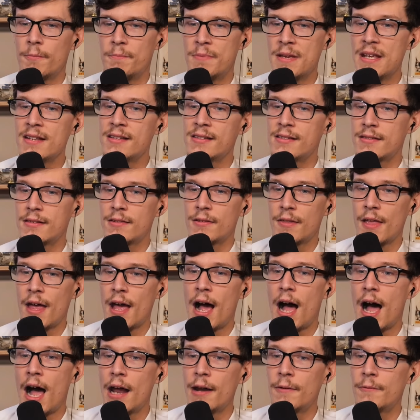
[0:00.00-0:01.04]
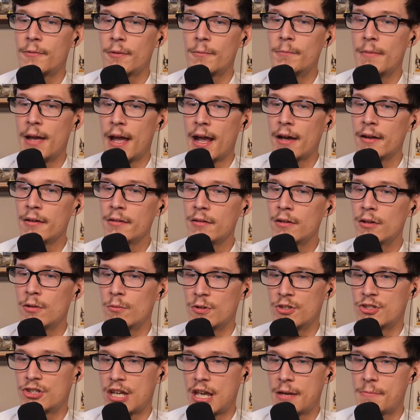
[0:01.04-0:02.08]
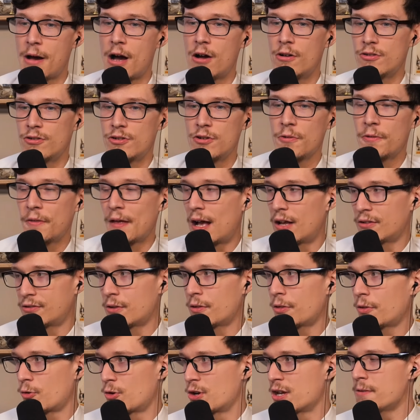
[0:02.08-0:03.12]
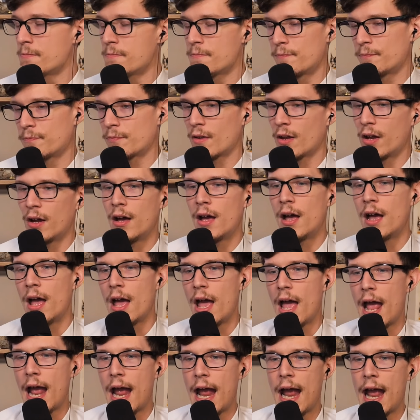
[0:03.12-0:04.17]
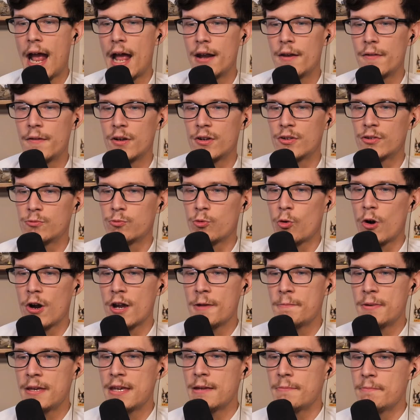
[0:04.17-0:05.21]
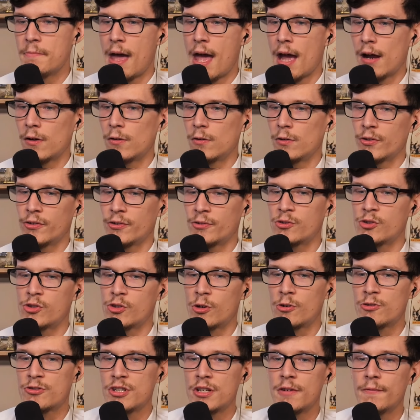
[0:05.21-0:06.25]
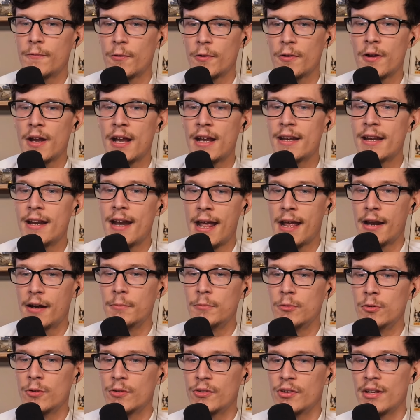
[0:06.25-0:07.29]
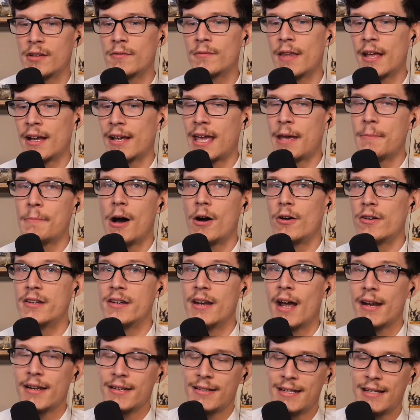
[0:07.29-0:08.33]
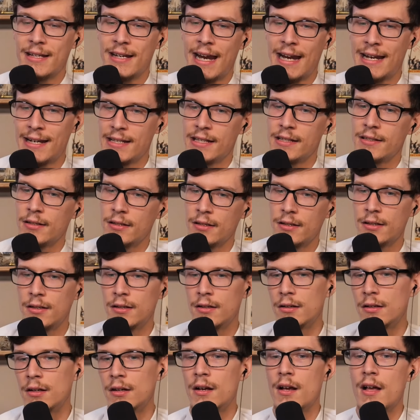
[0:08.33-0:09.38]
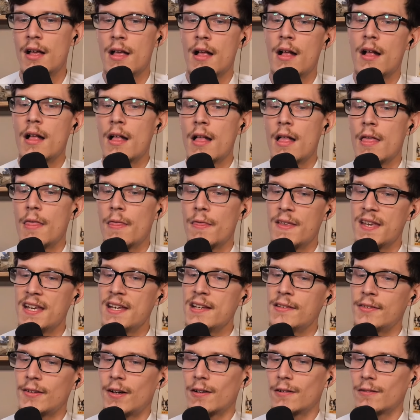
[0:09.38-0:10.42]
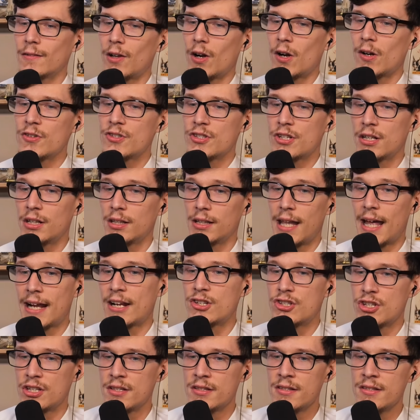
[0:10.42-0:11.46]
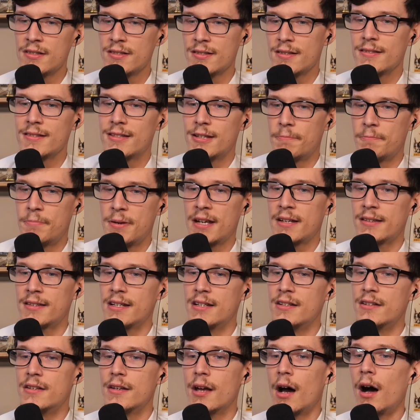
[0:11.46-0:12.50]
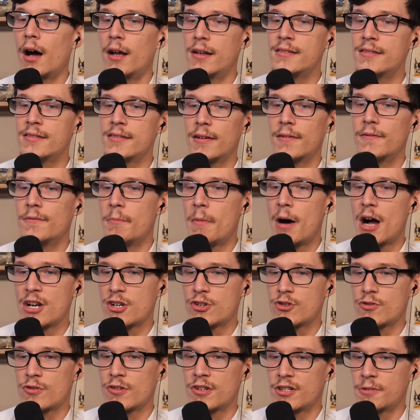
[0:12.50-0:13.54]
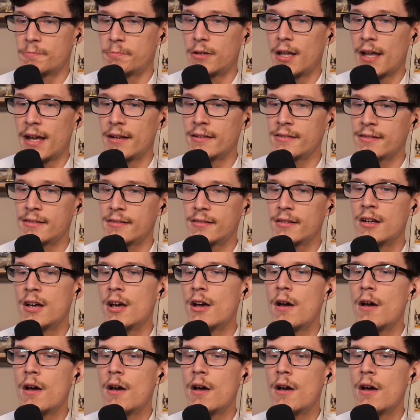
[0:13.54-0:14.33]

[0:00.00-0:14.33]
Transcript: Beasts That Hide from Man, which came out in 2003. And there's Roy P. Mackle's Searching for Hidden Animals that came out in 1980. These are large collections depicting tons of monstrous plants,